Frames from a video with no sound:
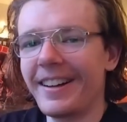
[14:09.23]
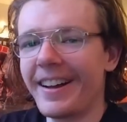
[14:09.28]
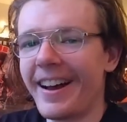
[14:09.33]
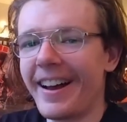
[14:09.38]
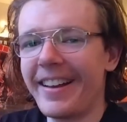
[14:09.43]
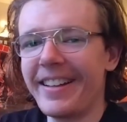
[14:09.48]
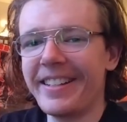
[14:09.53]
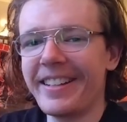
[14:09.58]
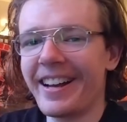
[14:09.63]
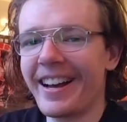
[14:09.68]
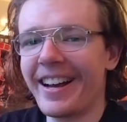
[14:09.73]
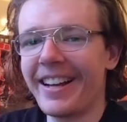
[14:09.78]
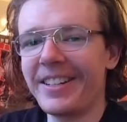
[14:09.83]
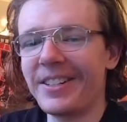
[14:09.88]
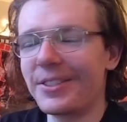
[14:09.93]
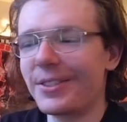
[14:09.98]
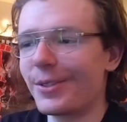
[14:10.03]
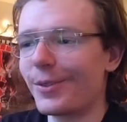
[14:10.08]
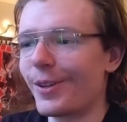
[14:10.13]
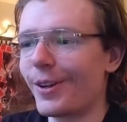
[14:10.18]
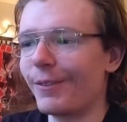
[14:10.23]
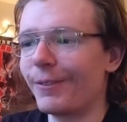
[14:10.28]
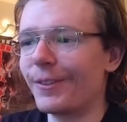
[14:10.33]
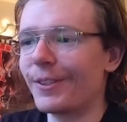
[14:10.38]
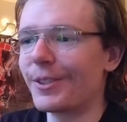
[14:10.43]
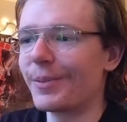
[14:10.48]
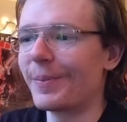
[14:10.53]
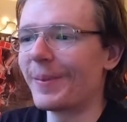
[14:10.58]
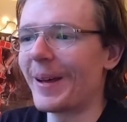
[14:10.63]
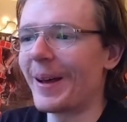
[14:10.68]
I just love
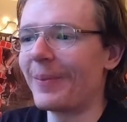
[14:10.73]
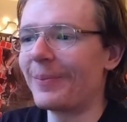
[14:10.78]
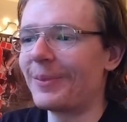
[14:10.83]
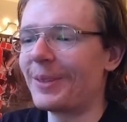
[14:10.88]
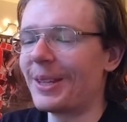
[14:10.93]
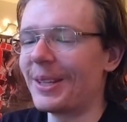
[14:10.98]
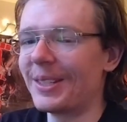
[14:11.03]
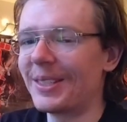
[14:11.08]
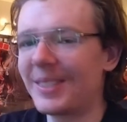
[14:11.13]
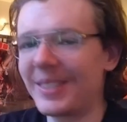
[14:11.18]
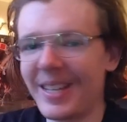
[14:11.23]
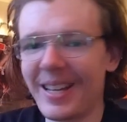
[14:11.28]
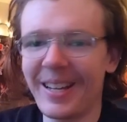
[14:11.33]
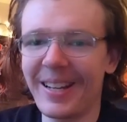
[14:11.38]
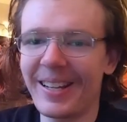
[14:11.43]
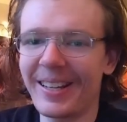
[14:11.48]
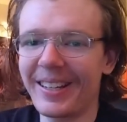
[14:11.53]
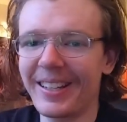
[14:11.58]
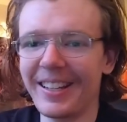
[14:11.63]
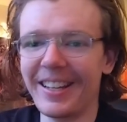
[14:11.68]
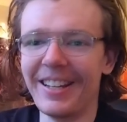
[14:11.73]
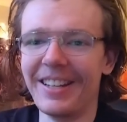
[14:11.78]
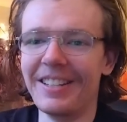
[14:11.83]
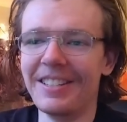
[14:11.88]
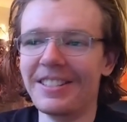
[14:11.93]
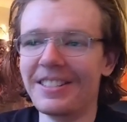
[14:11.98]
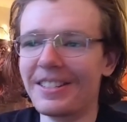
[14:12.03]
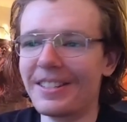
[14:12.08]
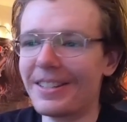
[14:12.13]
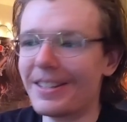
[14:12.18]
this map. The aesthetic
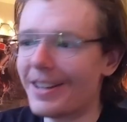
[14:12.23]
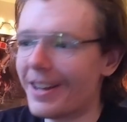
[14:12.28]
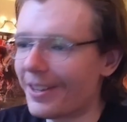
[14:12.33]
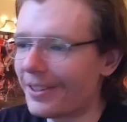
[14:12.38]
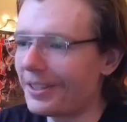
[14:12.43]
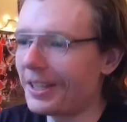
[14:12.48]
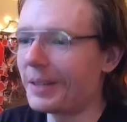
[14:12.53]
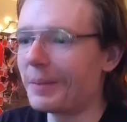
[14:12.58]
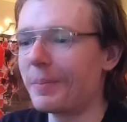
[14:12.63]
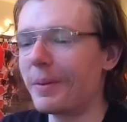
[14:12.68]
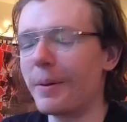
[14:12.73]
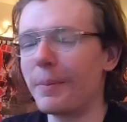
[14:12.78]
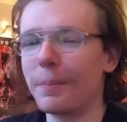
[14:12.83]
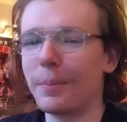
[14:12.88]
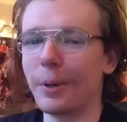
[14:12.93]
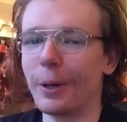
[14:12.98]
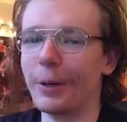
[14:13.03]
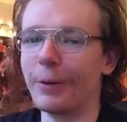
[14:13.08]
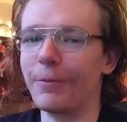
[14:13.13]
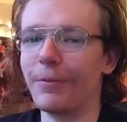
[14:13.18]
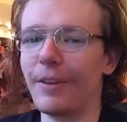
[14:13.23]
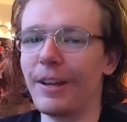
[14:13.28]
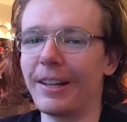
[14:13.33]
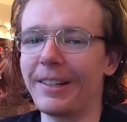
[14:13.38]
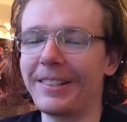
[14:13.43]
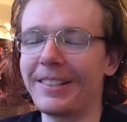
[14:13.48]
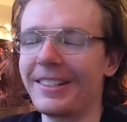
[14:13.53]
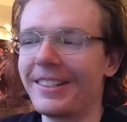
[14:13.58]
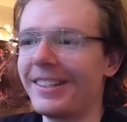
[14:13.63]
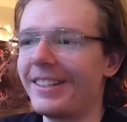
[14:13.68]
is nothing but
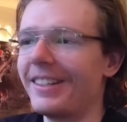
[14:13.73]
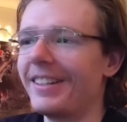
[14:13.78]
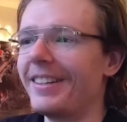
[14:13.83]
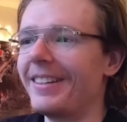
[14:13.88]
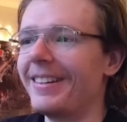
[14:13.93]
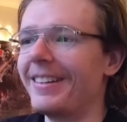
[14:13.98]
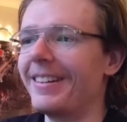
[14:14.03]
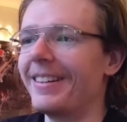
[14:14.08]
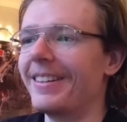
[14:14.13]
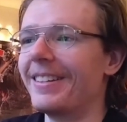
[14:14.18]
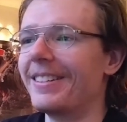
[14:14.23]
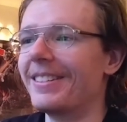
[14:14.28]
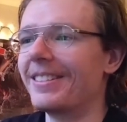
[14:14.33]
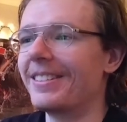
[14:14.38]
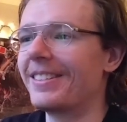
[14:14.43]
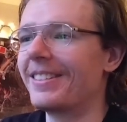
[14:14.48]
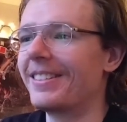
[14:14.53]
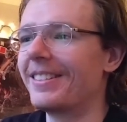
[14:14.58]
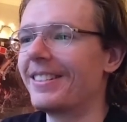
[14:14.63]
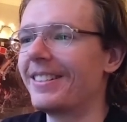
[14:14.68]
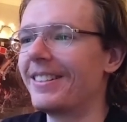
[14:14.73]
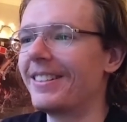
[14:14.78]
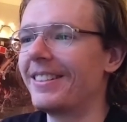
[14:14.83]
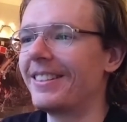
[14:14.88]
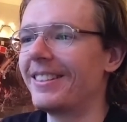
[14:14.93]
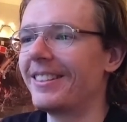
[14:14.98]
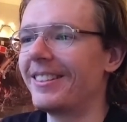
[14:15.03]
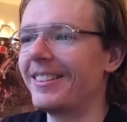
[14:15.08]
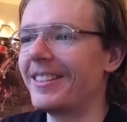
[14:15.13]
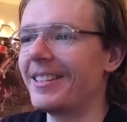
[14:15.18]
perfect. This
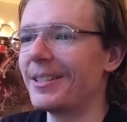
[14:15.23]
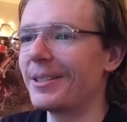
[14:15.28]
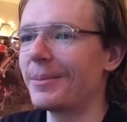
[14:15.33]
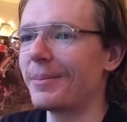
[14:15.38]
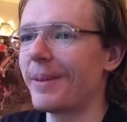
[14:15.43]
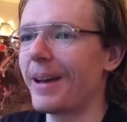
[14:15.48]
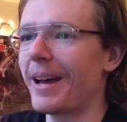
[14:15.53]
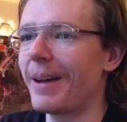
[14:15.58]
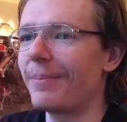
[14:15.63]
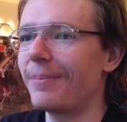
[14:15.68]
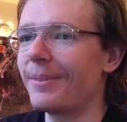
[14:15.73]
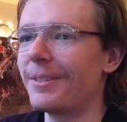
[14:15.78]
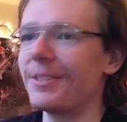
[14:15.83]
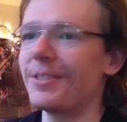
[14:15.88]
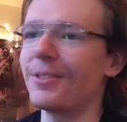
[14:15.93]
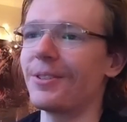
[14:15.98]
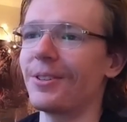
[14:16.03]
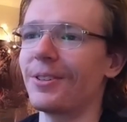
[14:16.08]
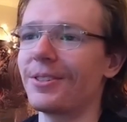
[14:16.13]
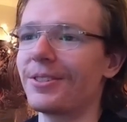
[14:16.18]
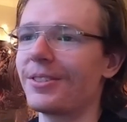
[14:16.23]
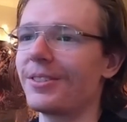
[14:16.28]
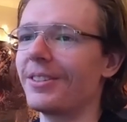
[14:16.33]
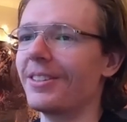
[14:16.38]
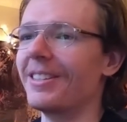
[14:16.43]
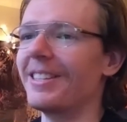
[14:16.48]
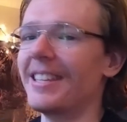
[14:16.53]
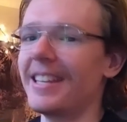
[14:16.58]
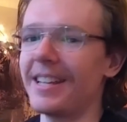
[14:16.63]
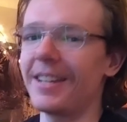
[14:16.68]
map is just
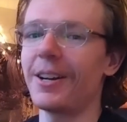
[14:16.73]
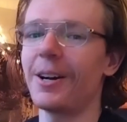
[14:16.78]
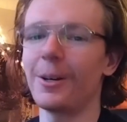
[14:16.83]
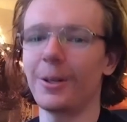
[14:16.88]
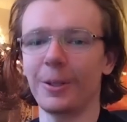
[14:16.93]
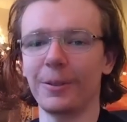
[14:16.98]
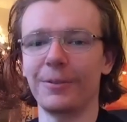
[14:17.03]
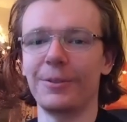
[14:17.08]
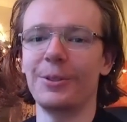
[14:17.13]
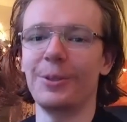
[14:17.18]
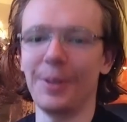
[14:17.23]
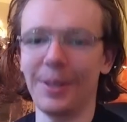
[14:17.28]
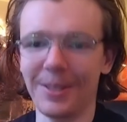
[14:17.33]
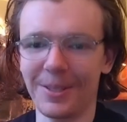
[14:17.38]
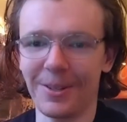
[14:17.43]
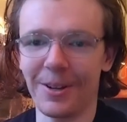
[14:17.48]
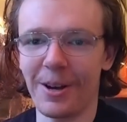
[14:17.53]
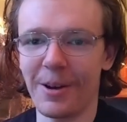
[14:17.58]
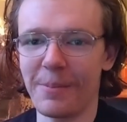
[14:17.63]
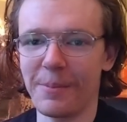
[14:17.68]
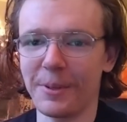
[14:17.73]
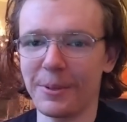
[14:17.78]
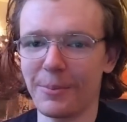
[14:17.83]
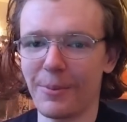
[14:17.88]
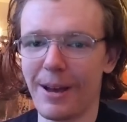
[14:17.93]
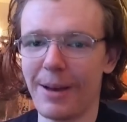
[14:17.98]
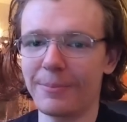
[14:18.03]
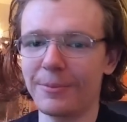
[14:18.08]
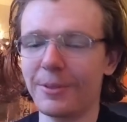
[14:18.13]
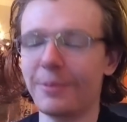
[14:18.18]
the Call of Duty Zombies
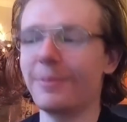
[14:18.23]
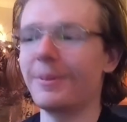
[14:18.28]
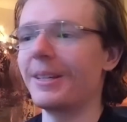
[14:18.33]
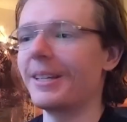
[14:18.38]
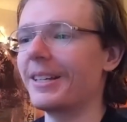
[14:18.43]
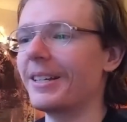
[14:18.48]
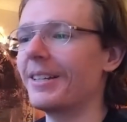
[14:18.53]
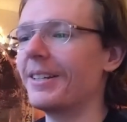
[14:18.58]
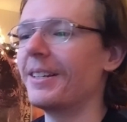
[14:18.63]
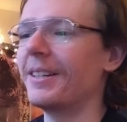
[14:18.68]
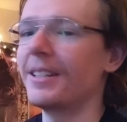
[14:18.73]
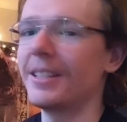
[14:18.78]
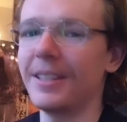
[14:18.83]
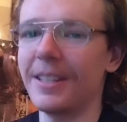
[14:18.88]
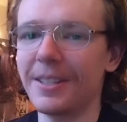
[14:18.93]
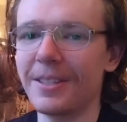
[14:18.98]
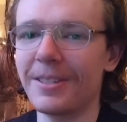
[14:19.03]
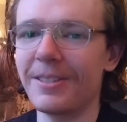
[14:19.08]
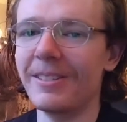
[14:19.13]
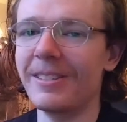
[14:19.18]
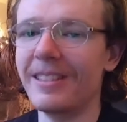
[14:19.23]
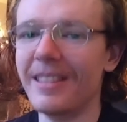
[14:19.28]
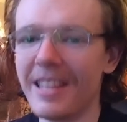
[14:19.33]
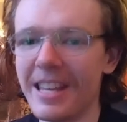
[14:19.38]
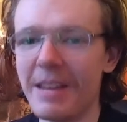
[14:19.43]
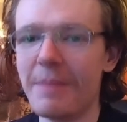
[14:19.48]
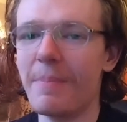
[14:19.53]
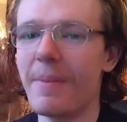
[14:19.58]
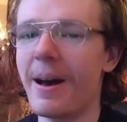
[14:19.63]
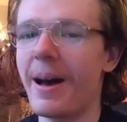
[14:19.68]
map to me. This is
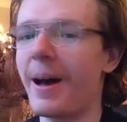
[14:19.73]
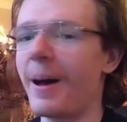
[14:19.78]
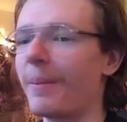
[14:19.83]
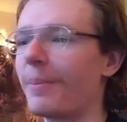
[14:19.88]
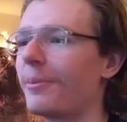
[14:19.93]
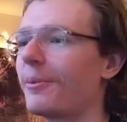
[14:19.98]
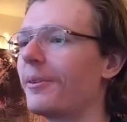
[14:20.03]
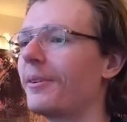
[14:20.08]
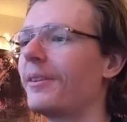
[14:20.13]
the map.